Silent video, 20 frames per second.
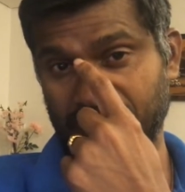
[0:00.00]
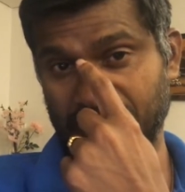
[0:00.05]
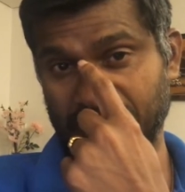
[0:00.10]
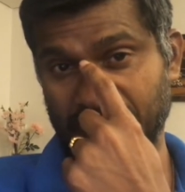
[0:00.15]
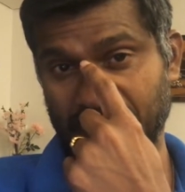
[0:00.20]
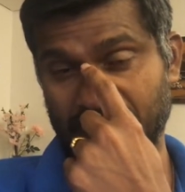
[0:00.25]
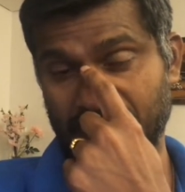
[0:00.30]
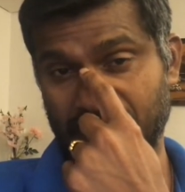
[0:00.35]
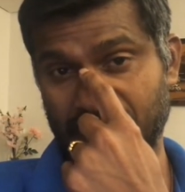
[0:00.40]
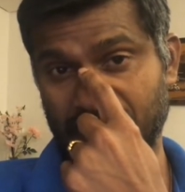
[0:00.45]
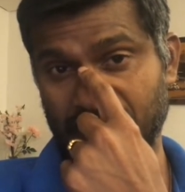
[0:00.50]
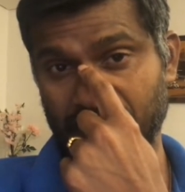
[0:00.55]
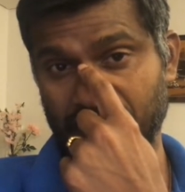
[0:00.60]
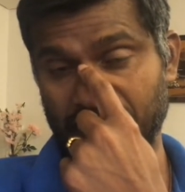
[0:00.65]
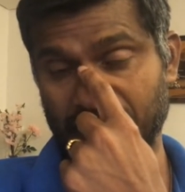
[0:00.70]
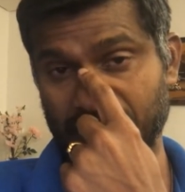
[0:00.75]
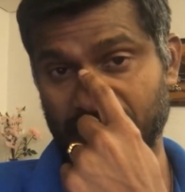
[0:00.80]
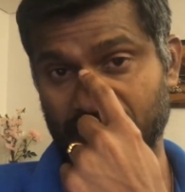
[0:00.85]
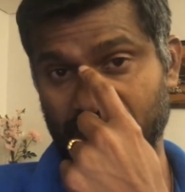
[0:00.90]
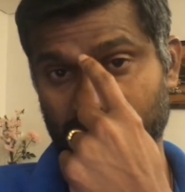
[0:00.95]
It
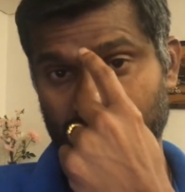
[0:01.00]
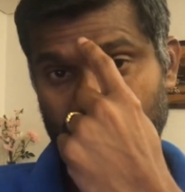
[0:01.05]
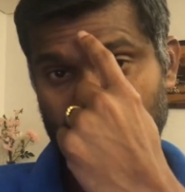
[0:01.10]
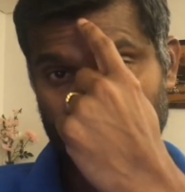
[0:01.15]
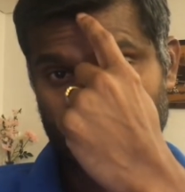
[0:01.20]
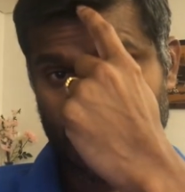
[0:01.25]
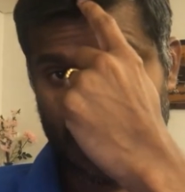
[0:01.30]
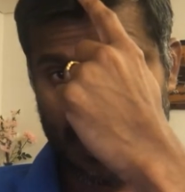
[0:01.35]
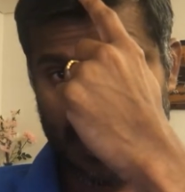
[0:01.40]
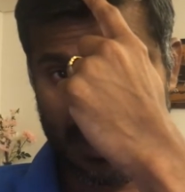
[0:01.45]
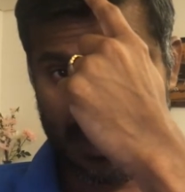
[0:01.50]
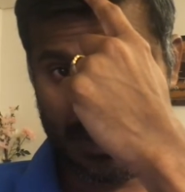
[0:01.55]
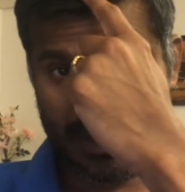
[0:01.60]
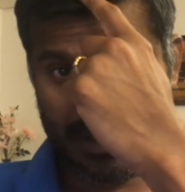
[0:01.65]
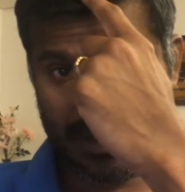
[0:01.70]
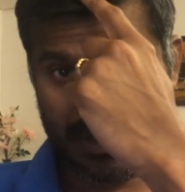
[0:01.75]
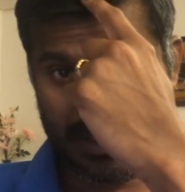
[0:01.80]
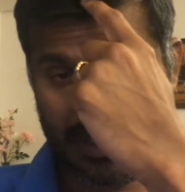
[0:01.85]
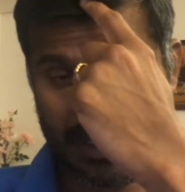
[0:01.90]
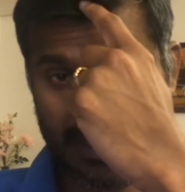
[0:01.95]
sometimes goes here
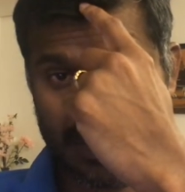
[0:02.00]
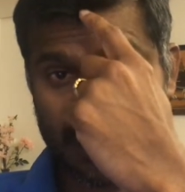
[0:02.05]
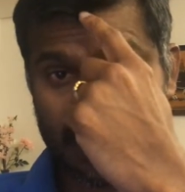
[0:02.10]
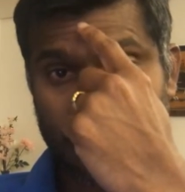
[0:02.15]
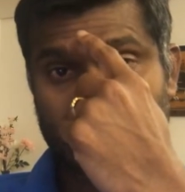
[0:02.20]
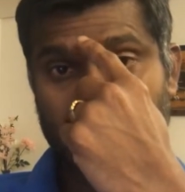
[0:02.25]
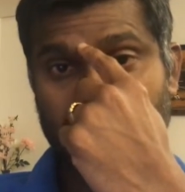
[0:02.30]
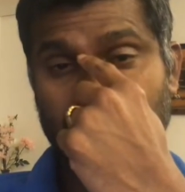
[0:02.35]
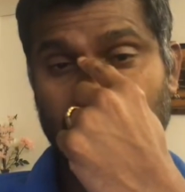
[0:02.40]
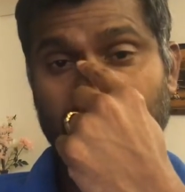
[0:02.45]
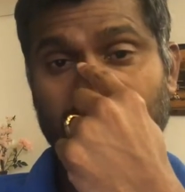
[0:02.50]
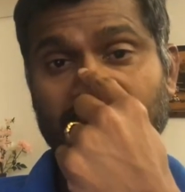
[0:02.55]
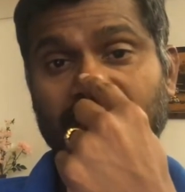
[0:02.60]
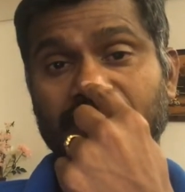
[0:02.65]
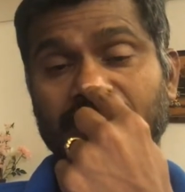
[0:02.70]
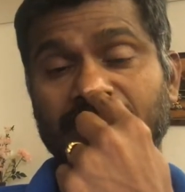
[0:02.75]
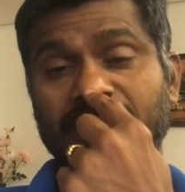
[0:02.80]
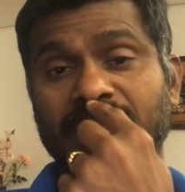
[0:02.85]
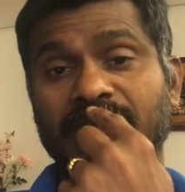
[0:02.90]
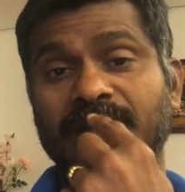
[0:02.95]
and then
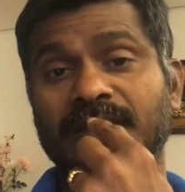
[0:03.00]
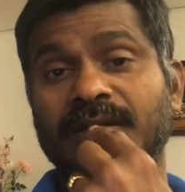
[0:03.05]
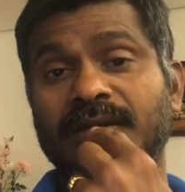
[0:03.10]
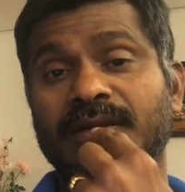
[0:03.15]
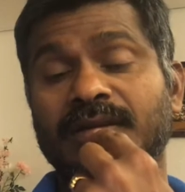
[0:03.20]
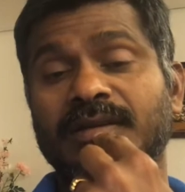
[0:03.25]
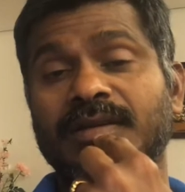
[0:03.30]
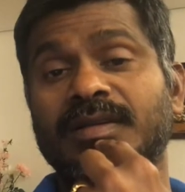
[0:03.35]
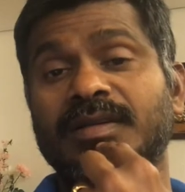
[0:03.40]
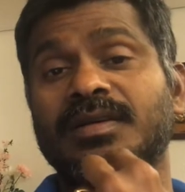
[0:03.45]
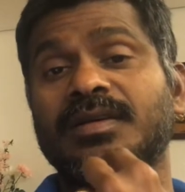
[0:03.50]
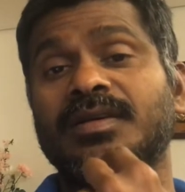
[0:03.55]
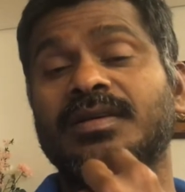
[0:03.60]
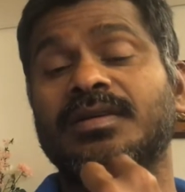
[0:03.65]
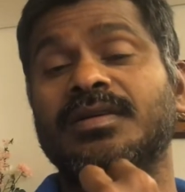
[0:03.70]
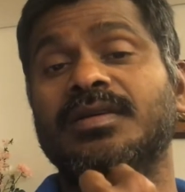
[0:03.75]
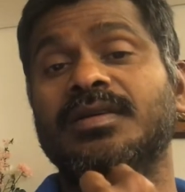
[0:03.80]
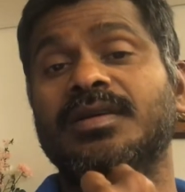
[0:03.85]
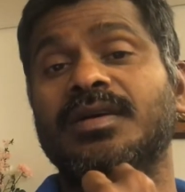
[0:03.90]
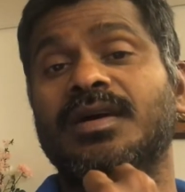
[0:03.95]
comes here,
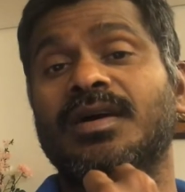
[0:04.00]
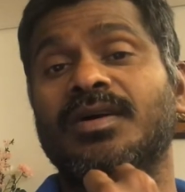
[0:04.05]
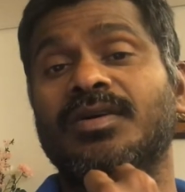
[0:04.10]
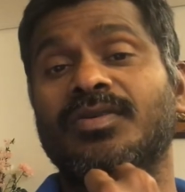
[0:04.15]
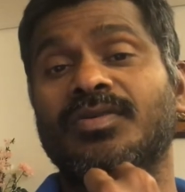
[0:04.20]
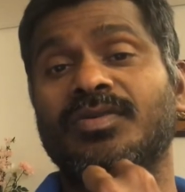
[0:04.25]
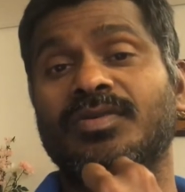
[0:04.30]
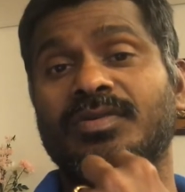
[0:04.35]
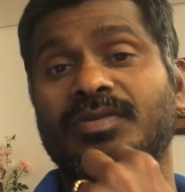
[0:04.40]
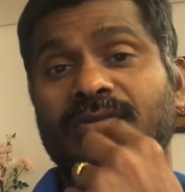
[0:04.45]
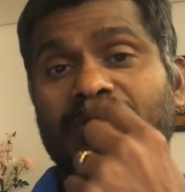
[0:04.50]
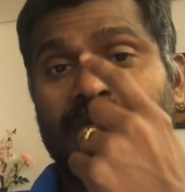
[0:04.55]
down.